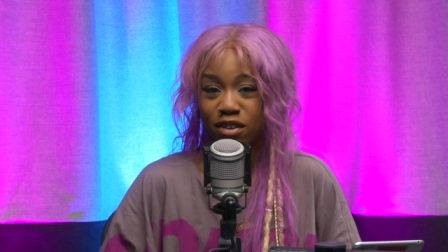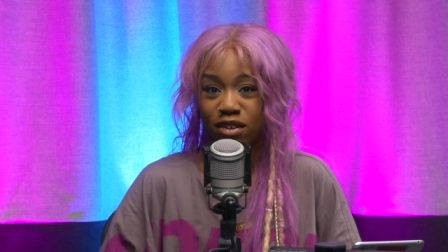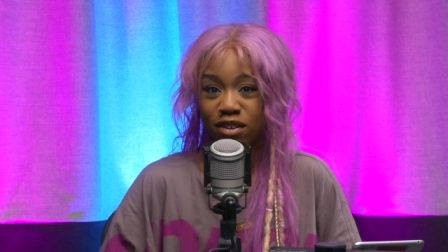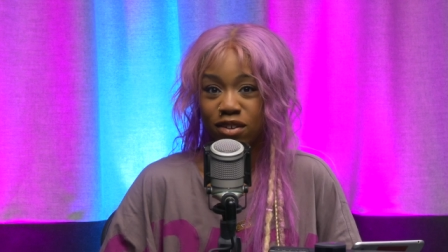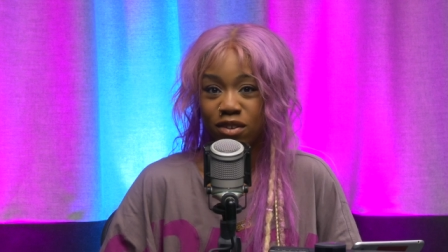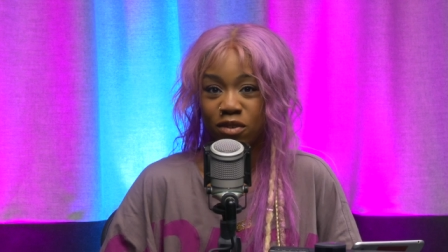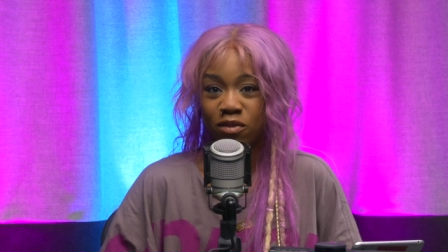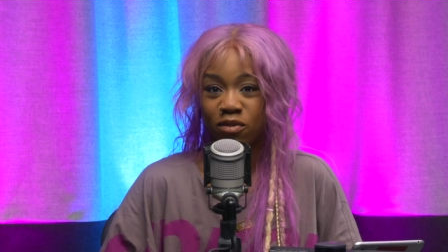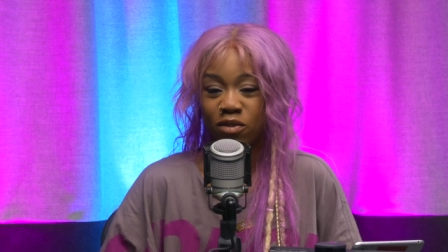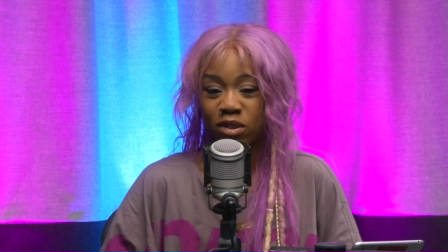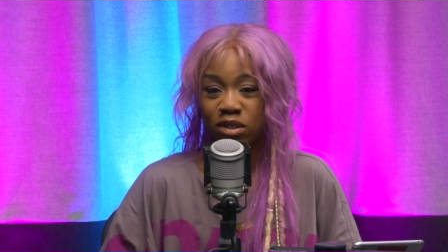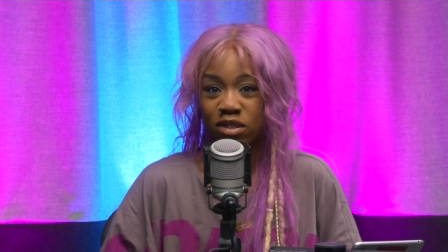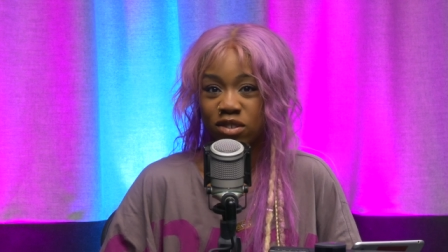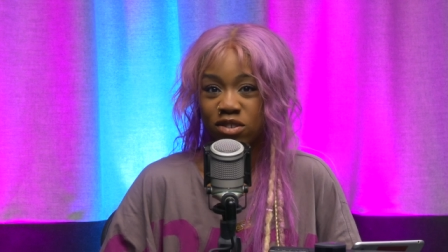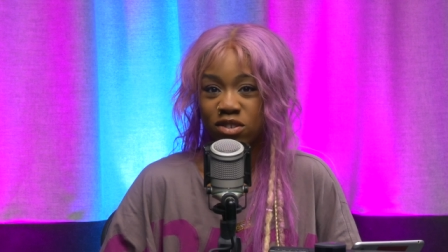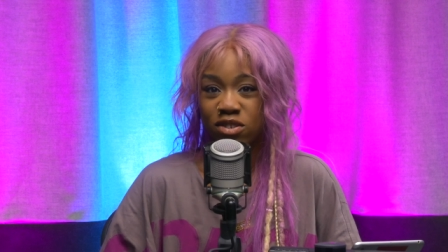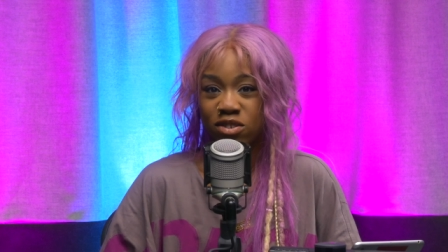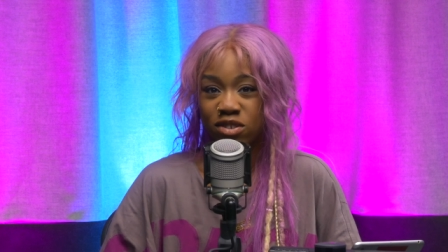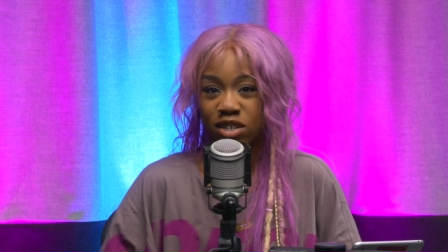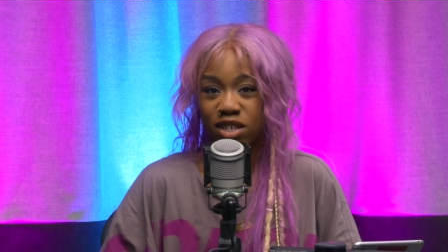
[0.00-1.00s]
for the
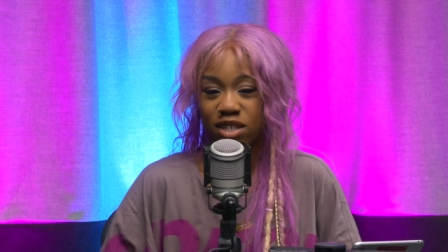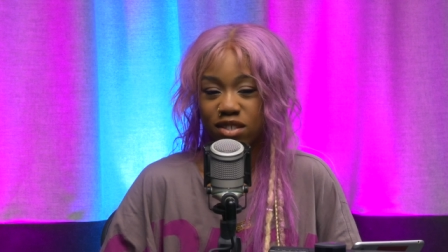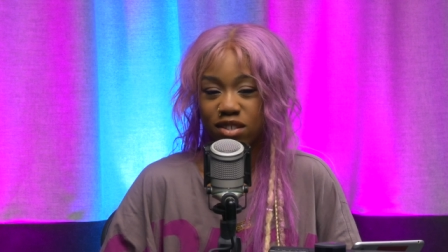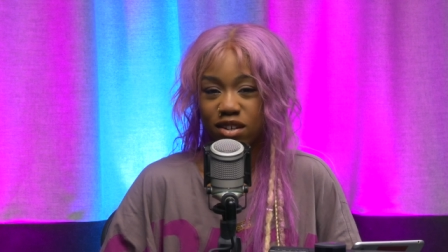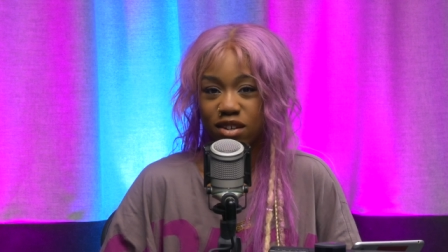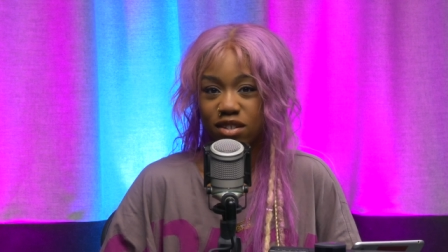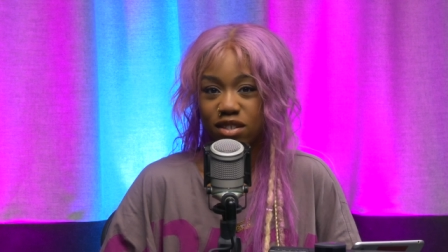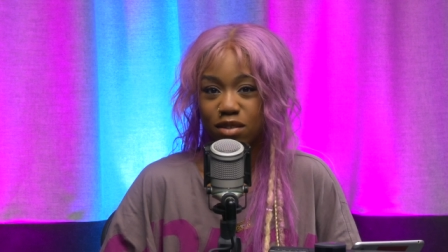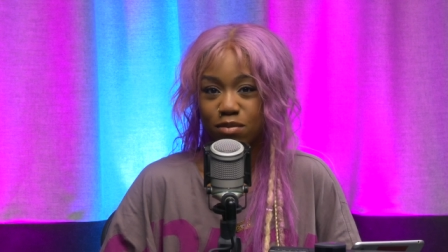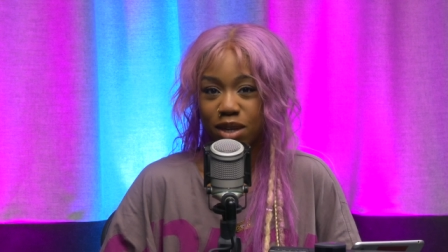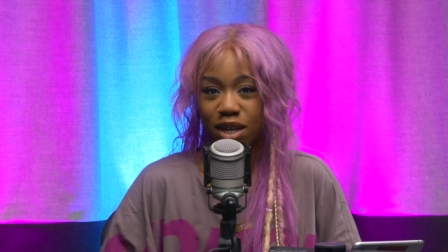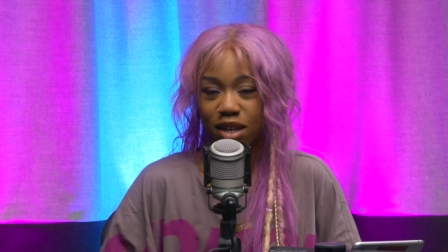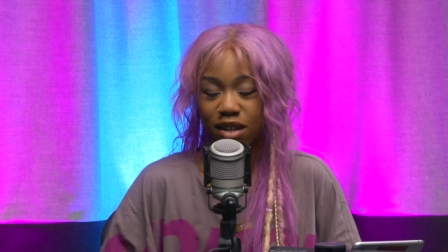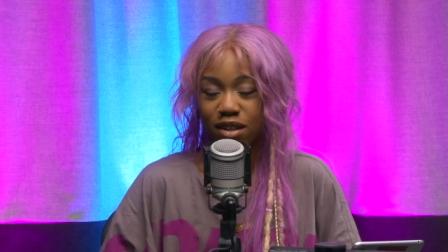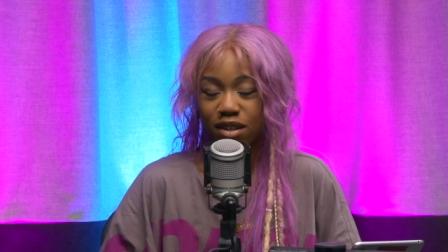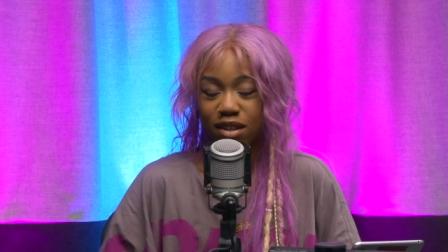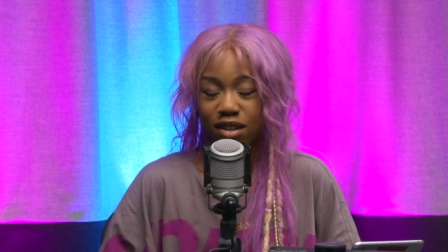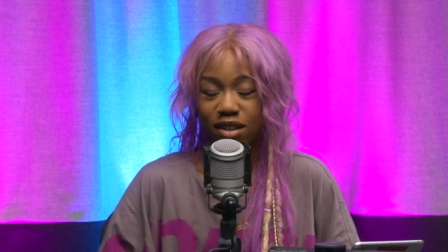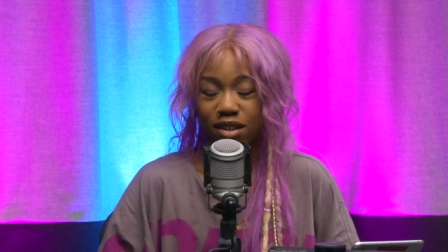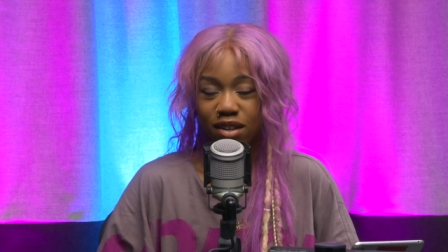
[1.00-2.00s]
streets, us
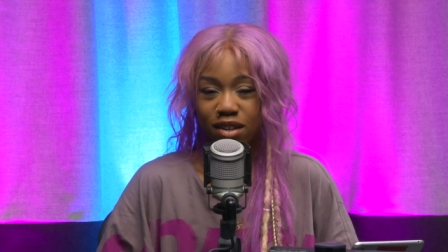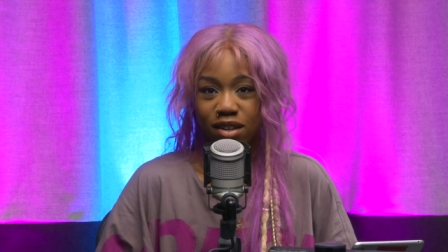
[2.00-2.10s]
man.